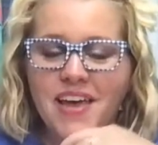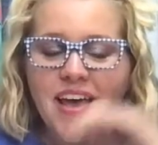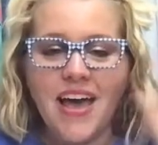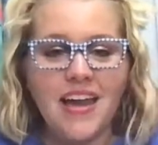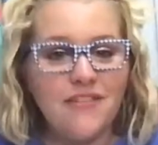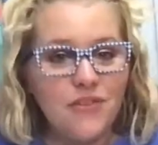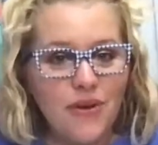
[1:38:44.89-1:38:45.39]

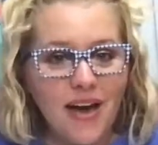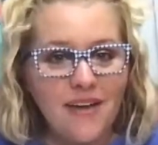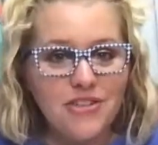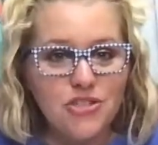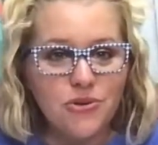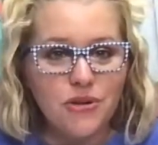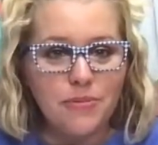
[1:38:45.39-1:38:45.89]
And if you haven't
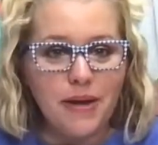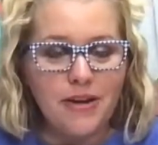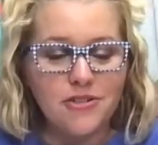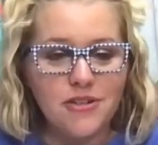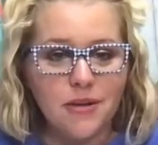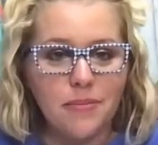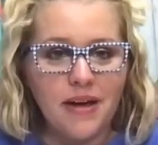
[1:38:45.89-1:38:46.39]
joined Painters
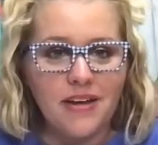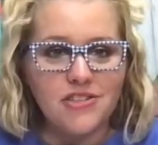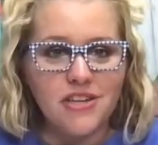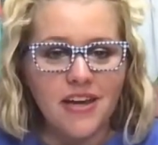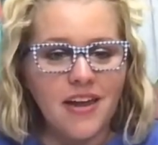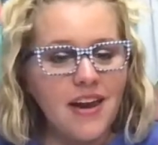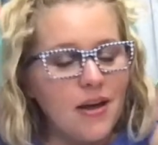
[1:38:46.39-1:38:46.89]
Clubhouse
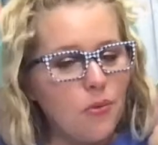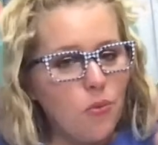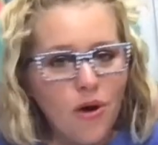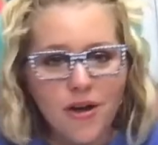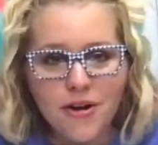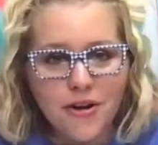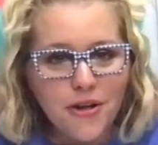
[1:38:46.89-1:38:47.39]
yet,
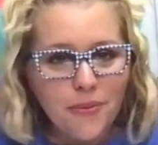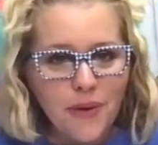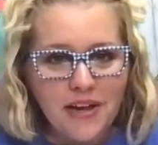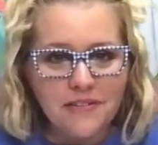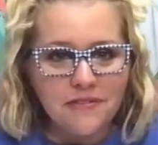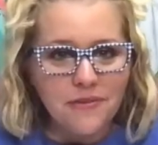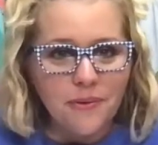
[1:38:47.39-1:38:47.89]
what are you
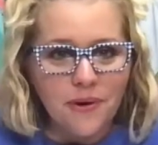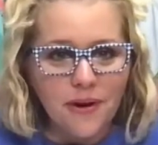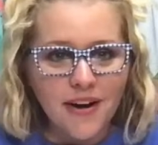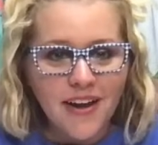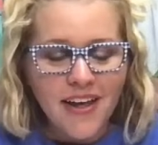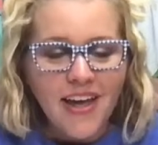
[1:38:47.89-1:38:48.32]
waiting for?